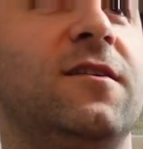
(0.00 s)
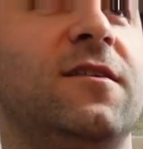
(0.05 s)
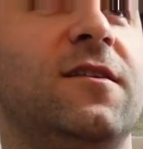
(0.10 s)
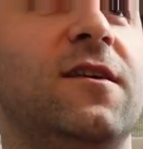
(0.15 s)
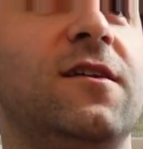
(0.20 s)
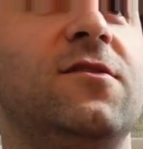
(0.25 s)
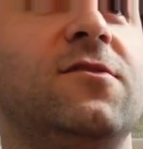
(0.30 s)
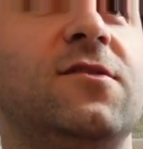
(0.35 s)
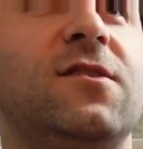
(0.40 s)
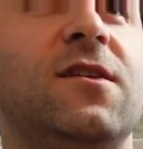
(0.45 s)

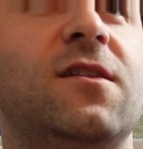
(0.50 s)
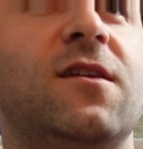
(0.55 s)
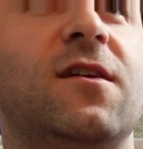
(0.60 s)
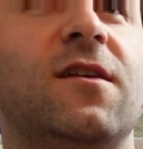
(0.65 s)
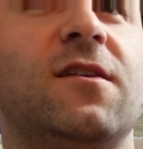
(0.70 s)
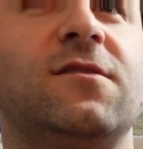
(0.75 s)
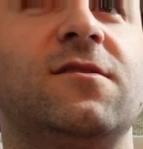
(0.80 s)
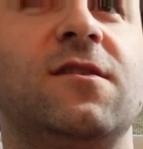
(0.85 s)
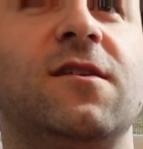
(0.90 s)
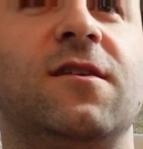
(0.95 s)
yeah. You said that
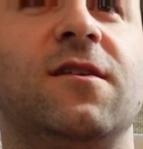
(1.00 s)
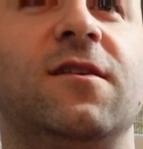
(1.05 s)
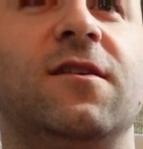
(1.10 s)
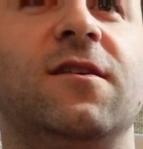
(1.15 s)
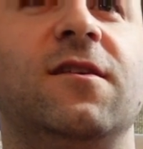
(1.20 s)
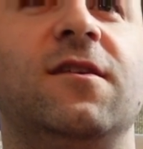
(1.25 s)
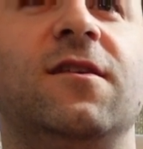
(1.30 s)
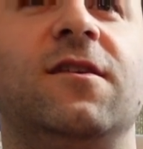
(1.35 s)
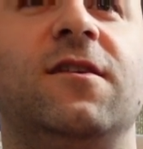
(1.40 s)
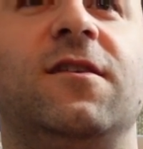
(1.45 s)
last night.
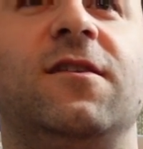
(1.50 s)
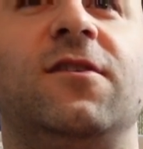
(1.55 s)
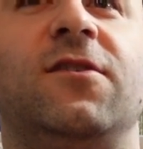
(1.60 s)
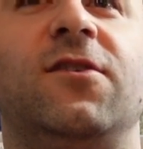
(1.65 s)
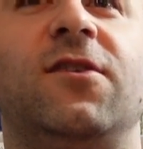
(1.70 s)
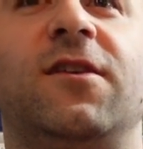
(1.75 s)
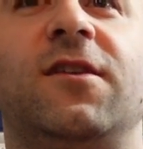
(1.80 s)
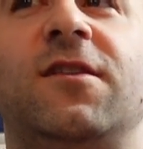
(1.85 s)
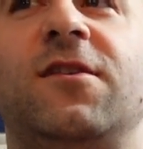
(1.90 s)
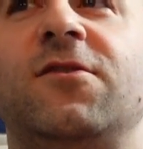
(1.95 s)

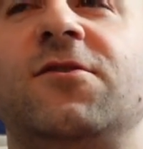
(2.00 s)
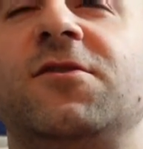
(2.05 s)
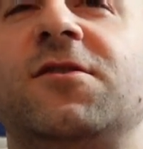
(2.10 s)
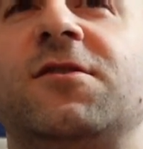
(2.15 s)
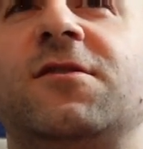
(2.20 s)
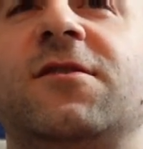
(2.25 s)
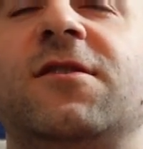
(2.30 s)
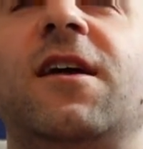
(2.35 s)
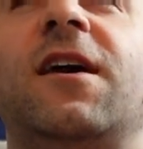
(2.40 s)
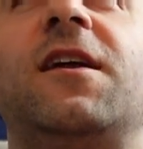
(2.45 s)
You're like, they're
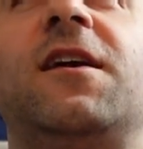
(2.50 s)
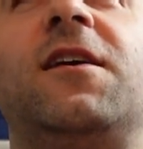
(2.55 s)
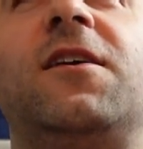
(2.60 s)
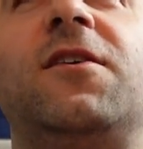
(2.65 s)
just not. A,